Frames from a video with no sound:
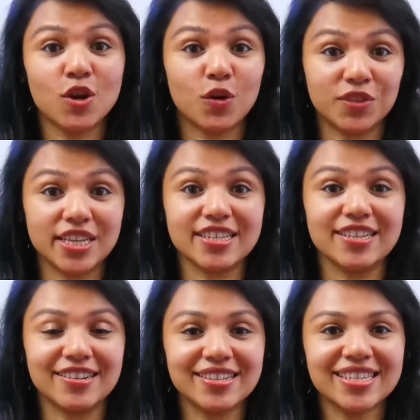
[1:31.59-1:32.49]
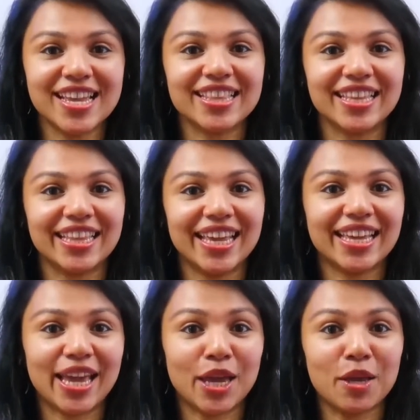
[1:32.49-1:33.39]
of these girls that they
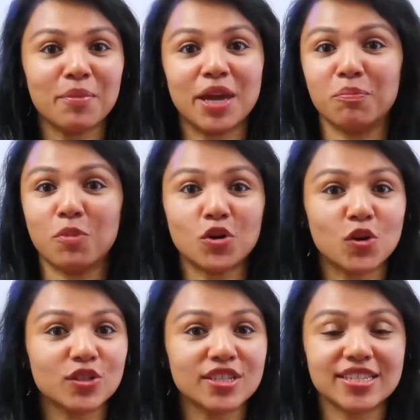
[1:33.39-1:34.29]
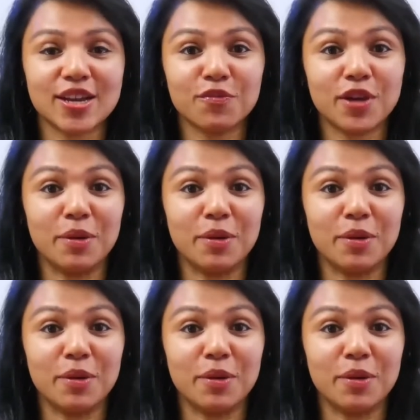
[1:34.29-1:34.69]
came and bought all the stuff